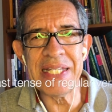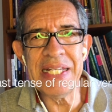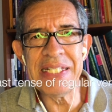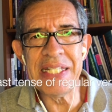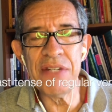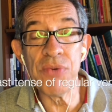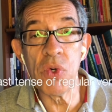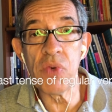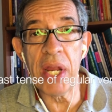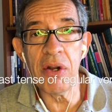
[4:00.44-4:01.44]
ed for
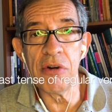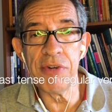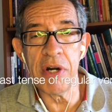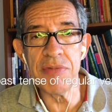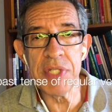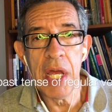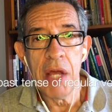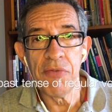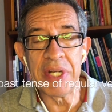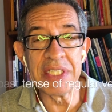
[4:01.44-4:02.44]
regular verbs,
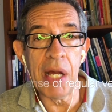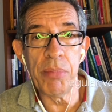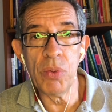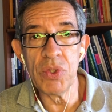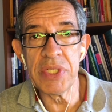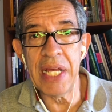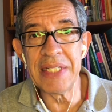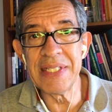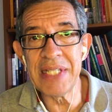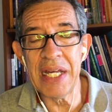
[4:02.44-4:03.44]
for example, you say
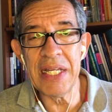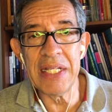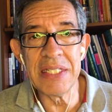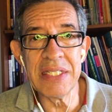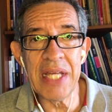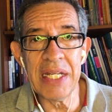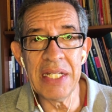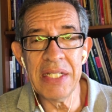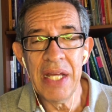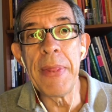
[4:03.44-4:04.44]
study,
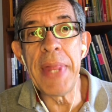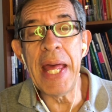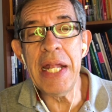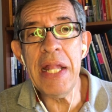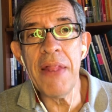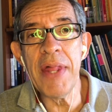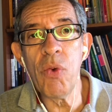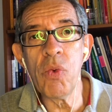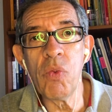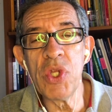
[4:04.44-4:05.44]
studied, then
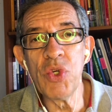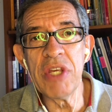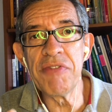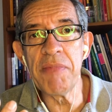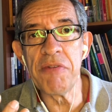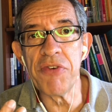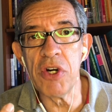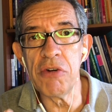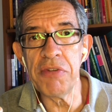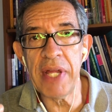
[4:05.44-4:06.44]
when you give them a
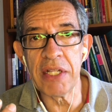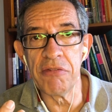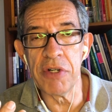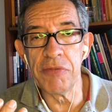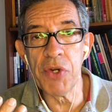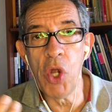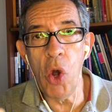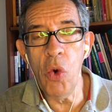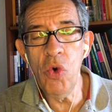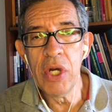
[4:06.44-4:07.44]
verb like the verb
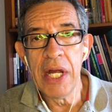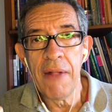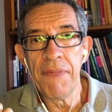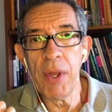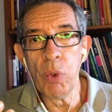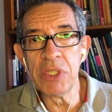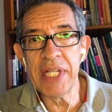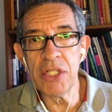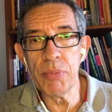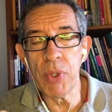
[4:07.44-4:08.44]
go, they will
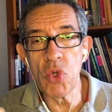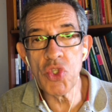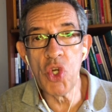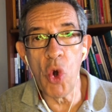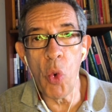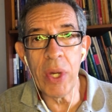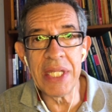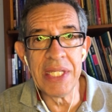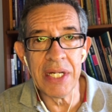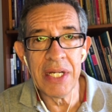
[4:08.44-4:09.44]
tend to produce
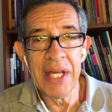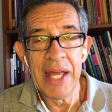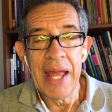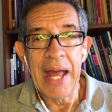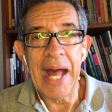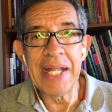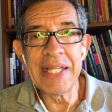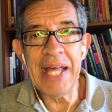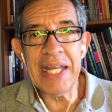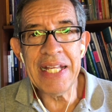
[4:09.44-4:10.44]
goed. And
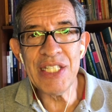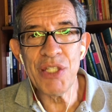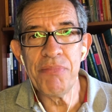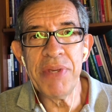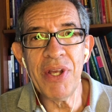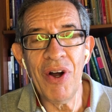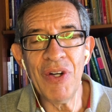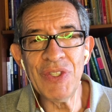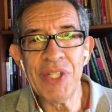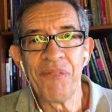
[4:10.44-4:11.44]
that is
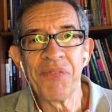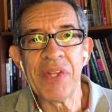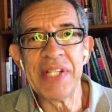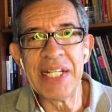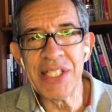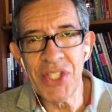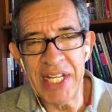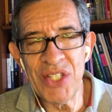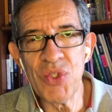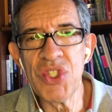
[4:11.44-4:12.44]
because they
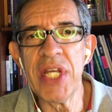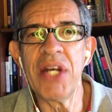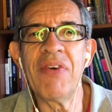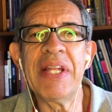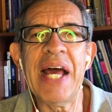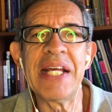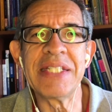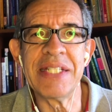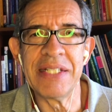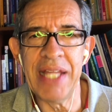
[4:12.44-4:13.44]
tend to
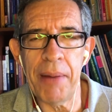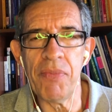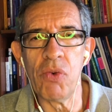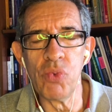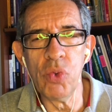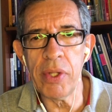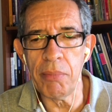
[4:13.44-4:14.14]
generalize the rule,